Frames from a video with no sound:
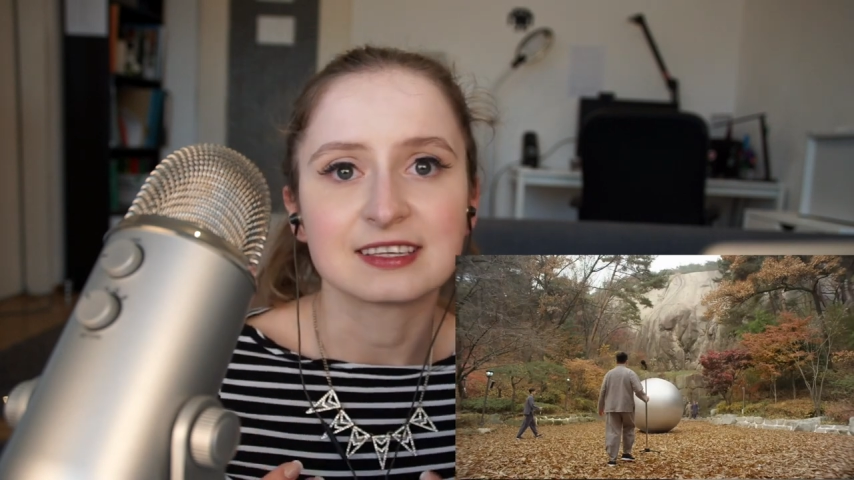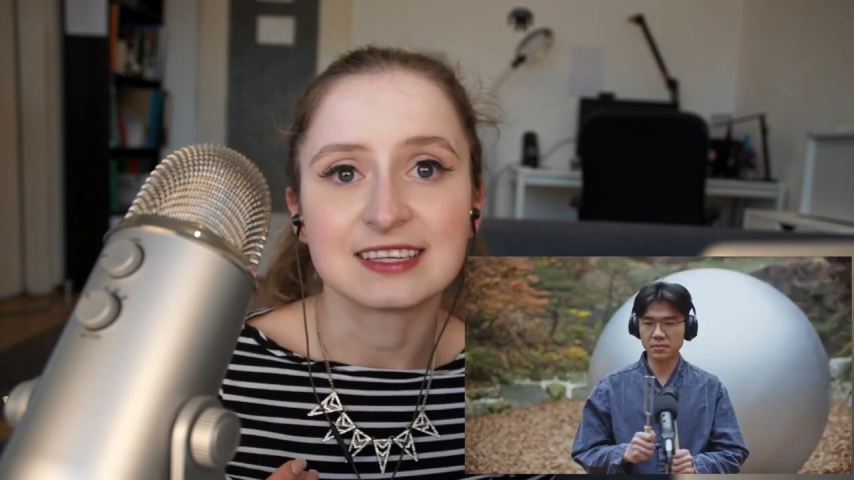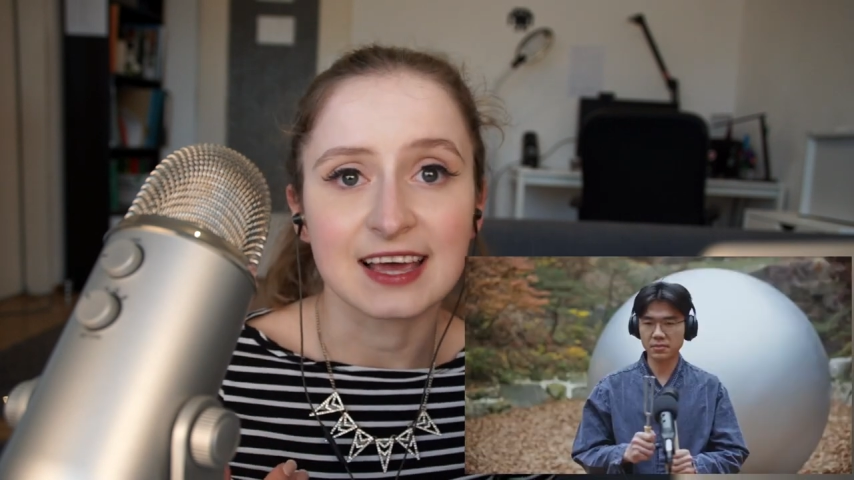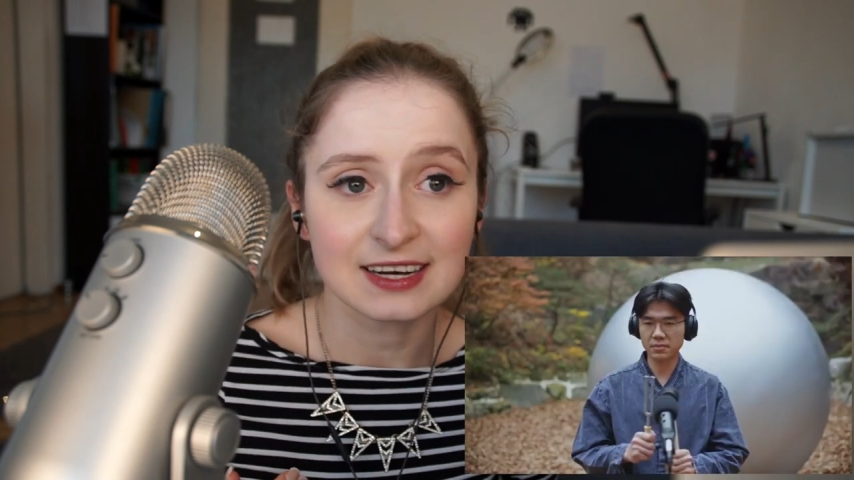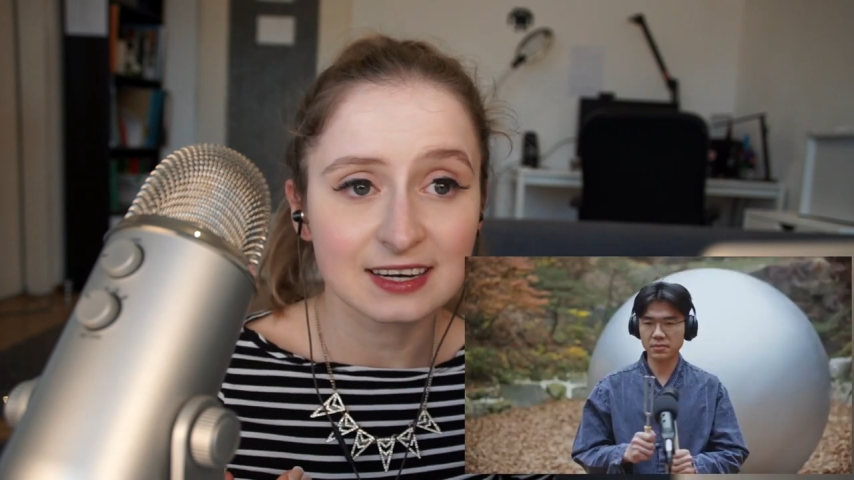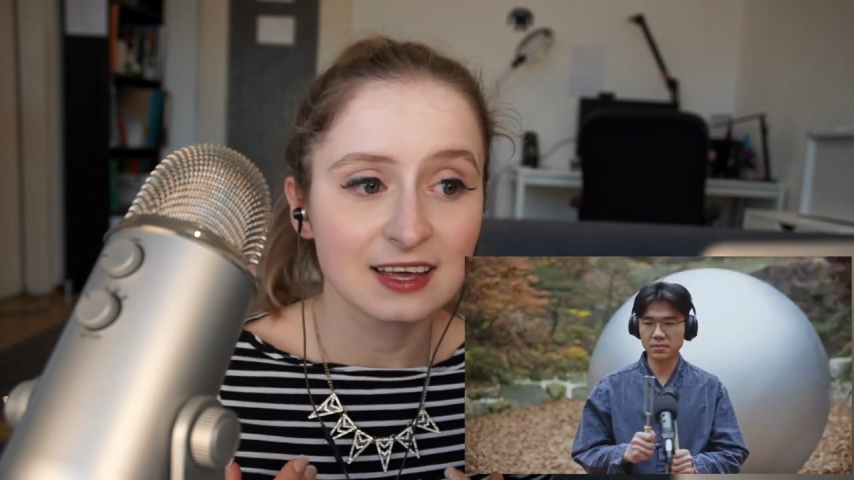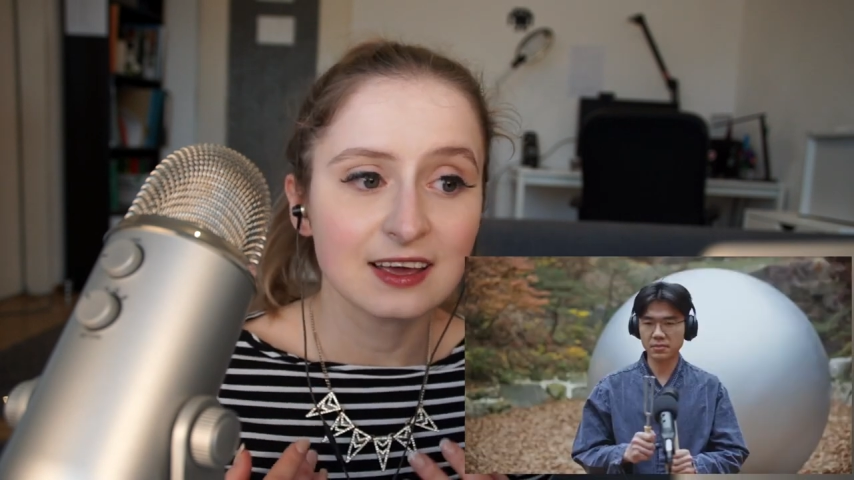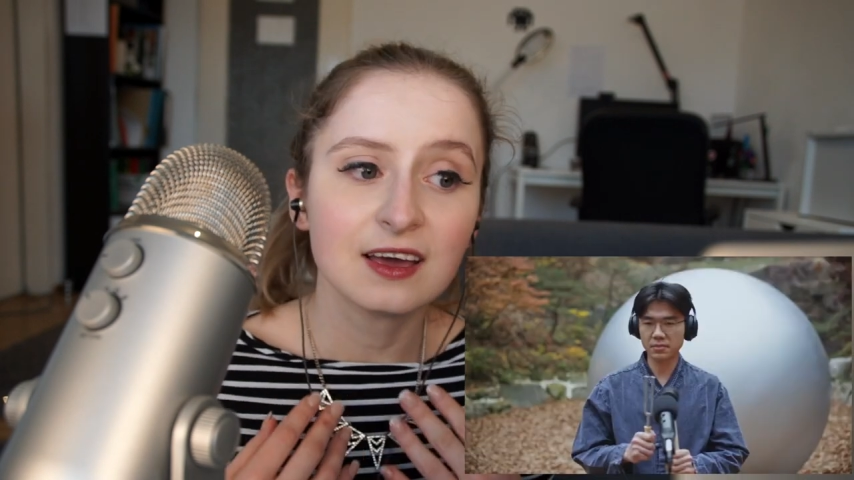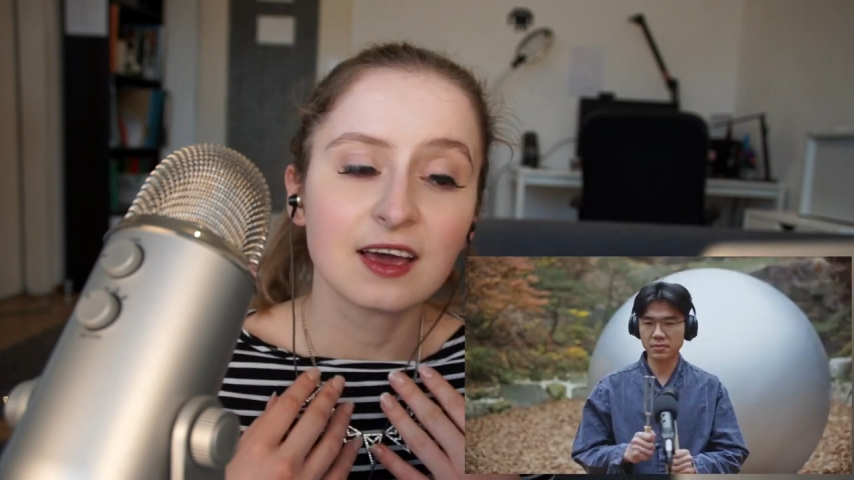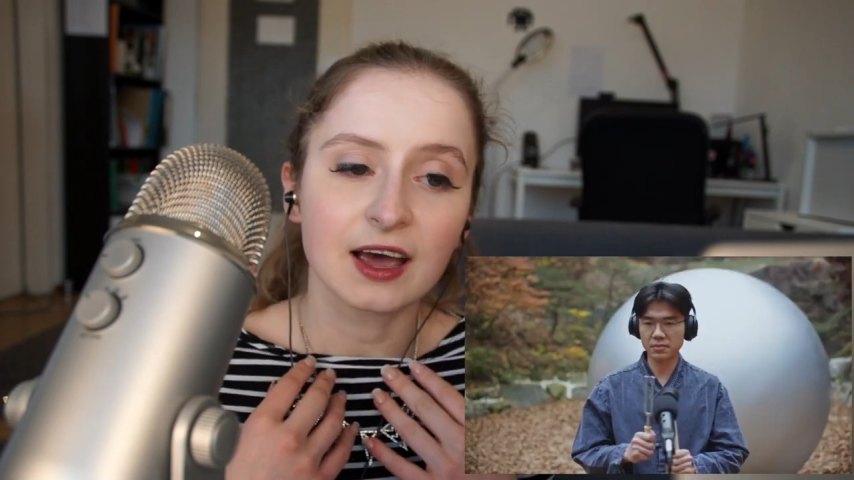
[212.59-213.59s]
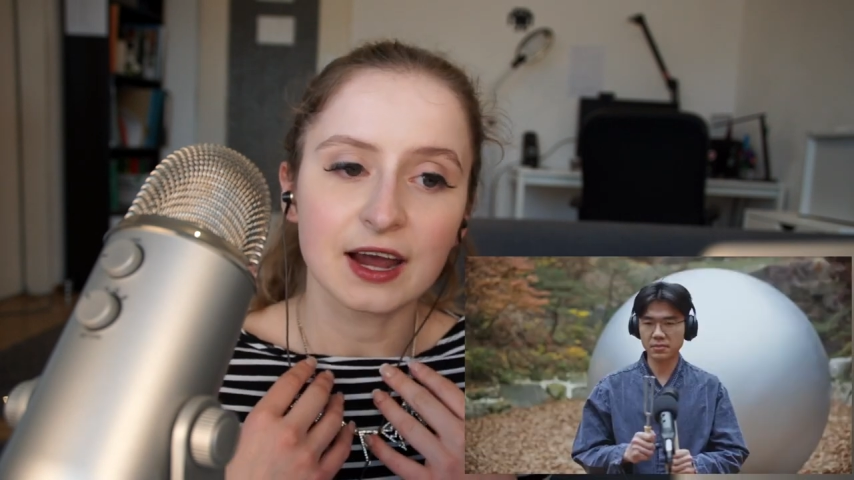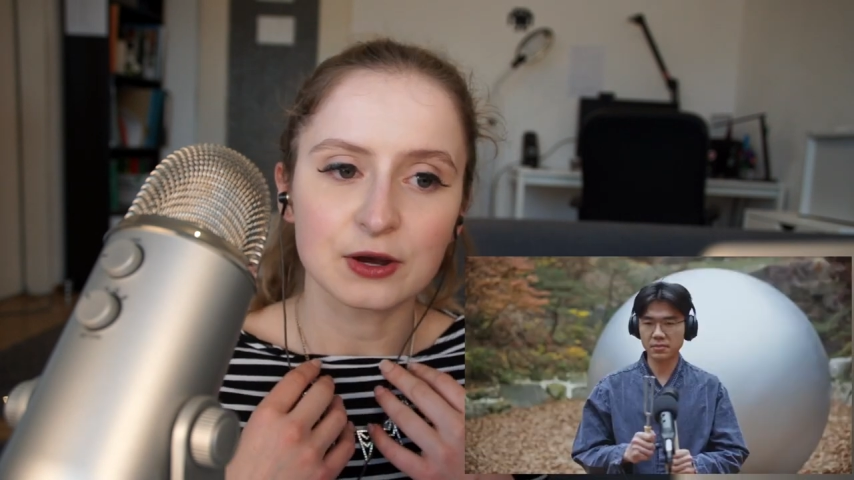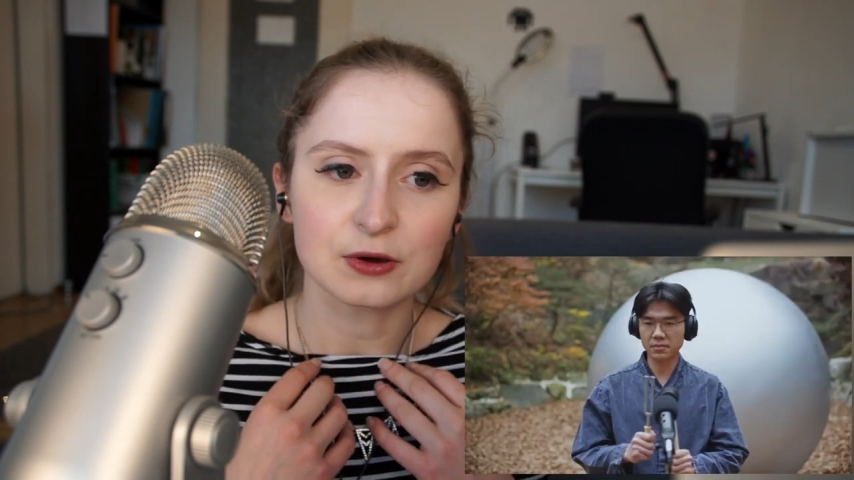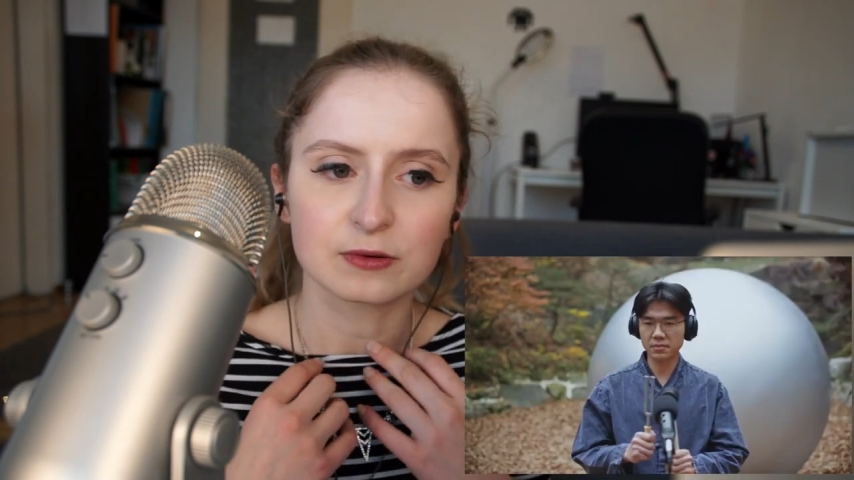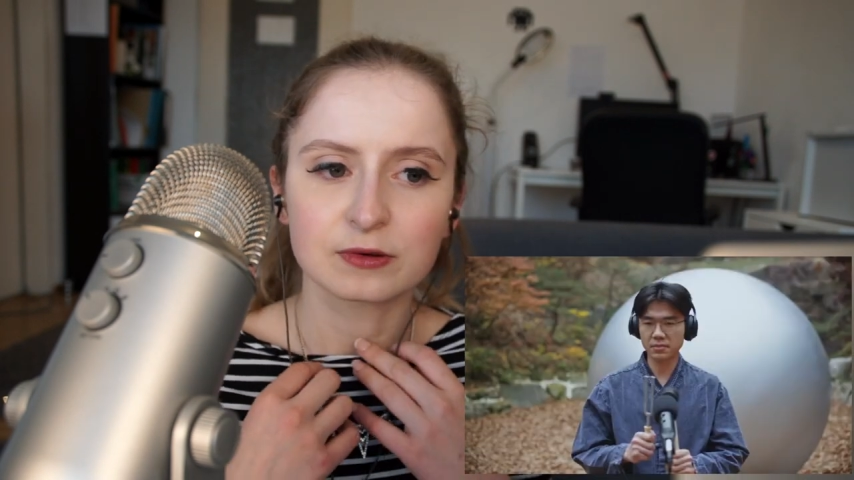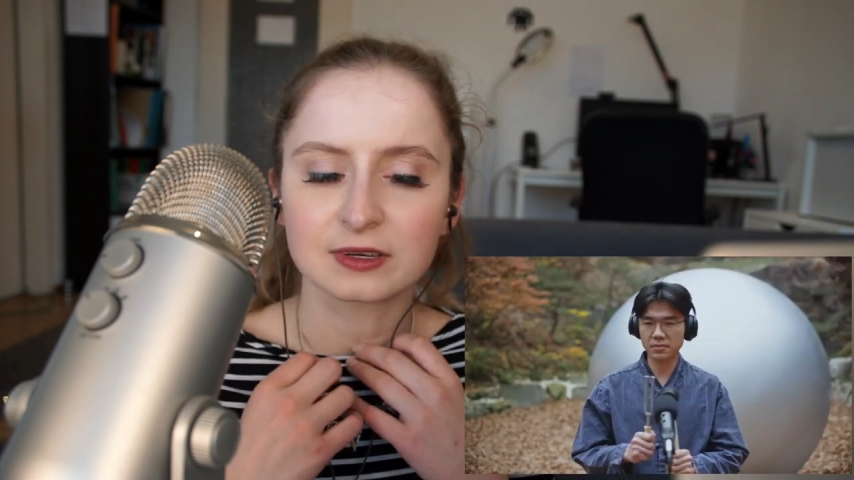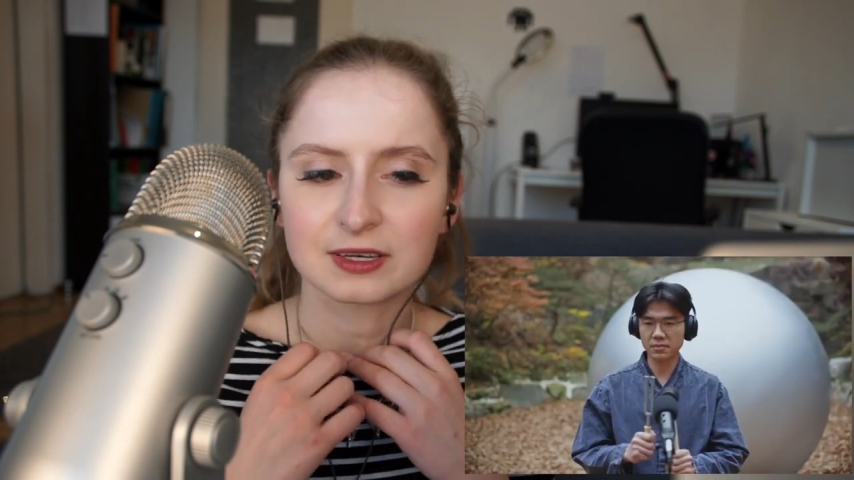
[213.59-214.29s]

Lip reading: Zen? I know